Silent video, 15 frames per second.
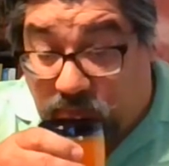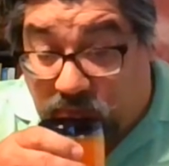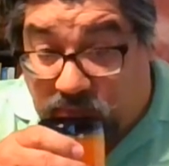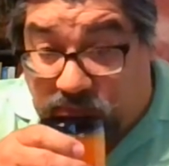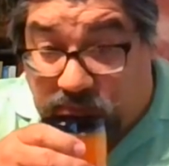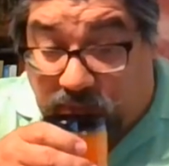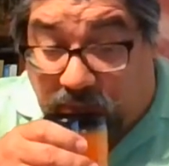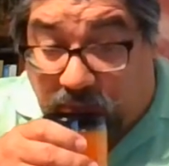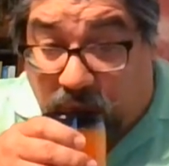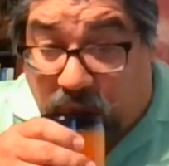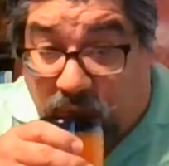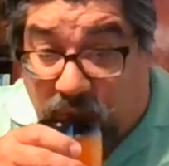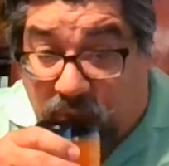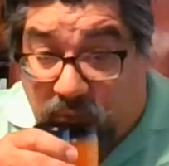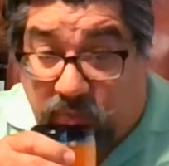Let's see.
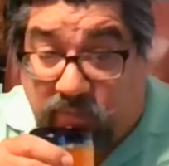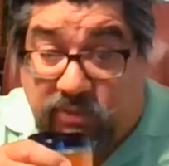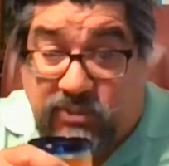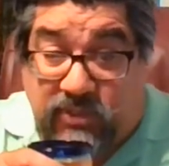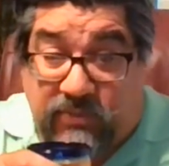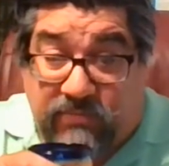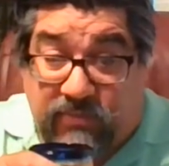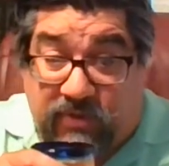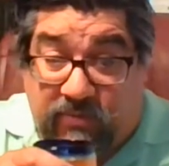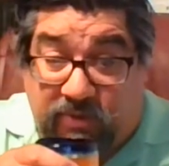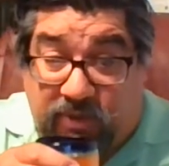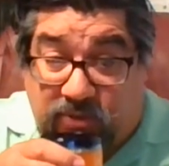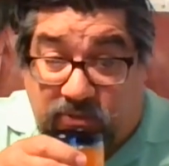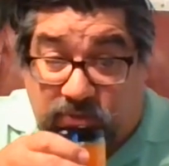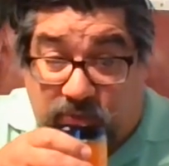One sip,
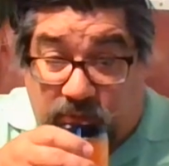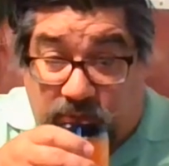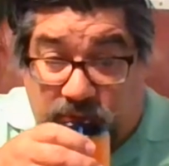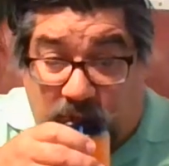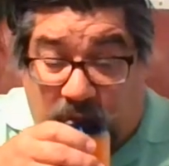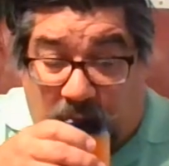everybody knows the rules.